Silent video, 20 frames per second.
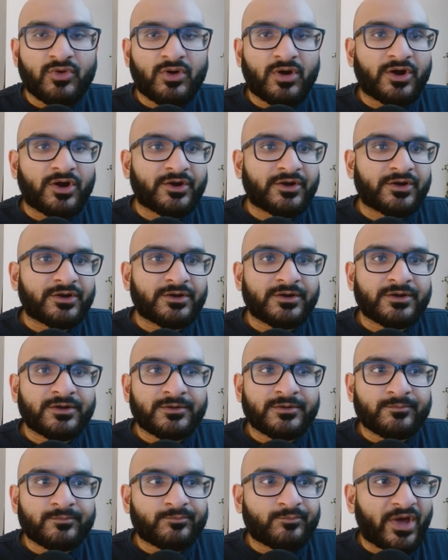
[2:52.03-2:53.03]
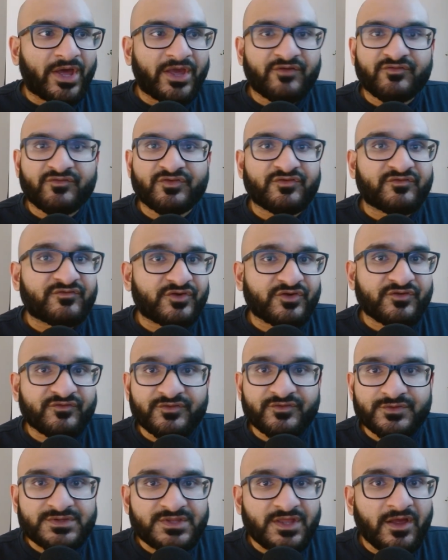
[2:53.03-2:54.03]
are buying for the very
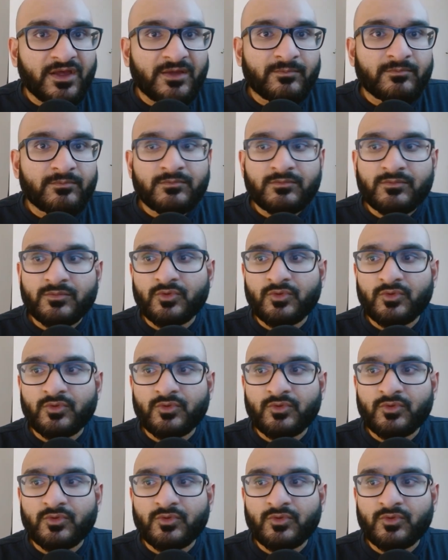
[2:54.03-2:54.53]
first time,